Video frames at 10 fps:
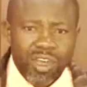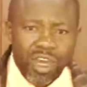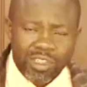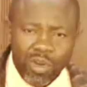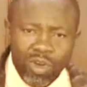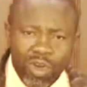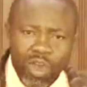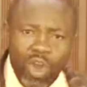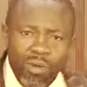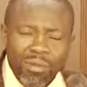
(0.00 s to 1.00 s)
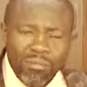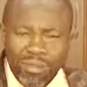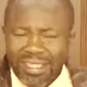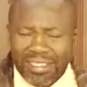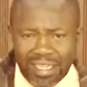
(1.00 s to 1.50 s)
at our
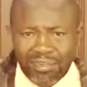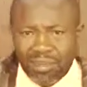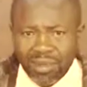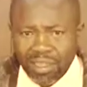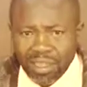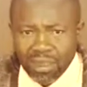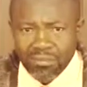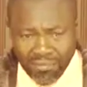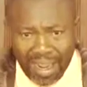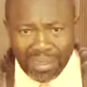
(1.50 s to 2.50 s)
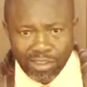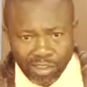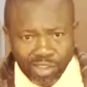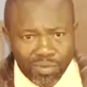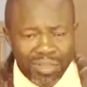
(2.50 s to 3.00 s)
military might
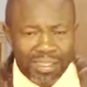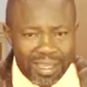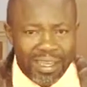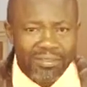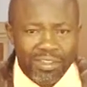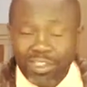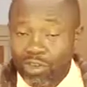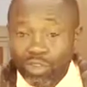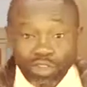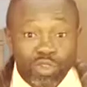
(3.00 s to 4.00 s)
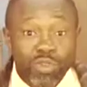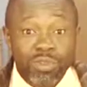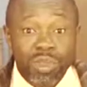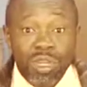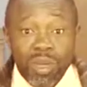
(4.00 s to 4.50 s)
should be at a level in our zone.